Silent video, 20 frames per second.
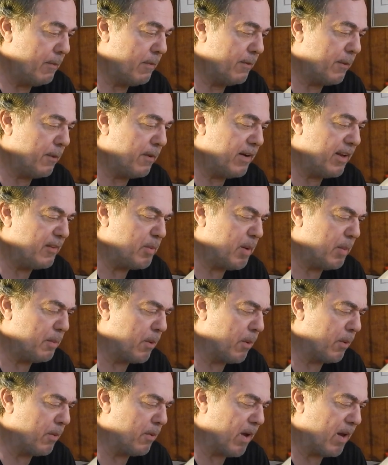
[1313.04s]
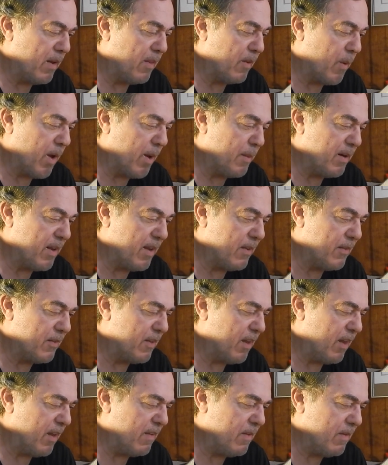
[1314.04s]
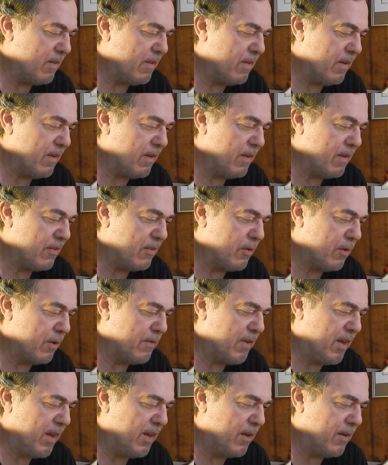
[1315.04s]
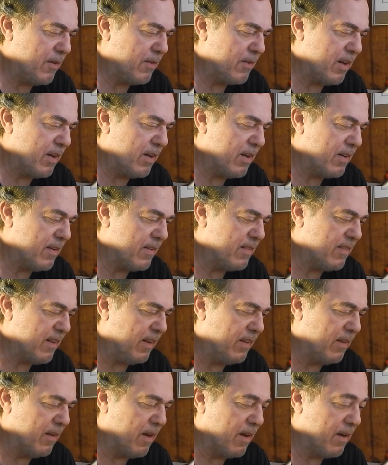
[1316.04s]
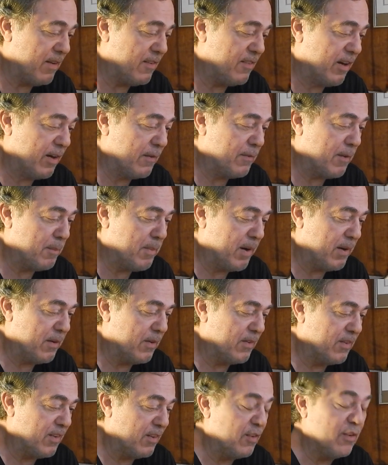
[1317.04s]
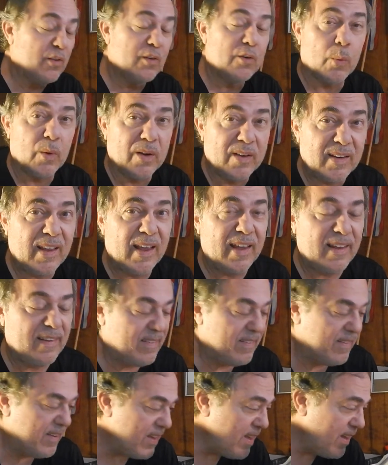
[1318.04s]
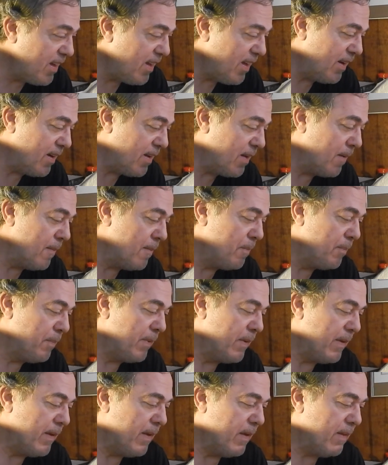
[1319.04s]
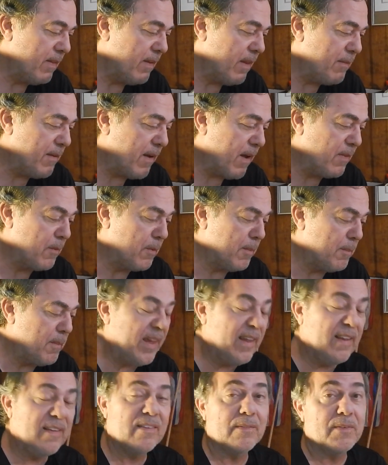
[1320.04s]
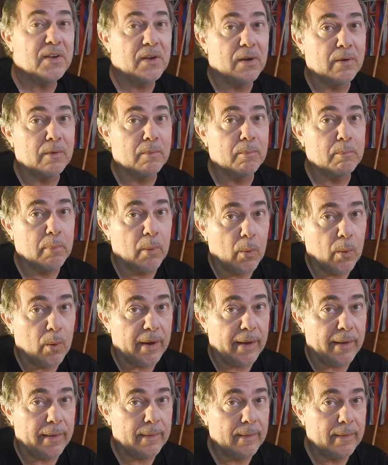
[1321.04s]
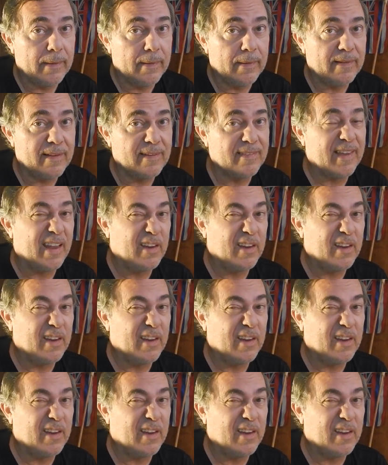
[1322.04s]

Before Nesbitt broke ground in the Waimanalo State, surveyors conducted a state law to check for burials in 2018. They found the remains of a young boy, this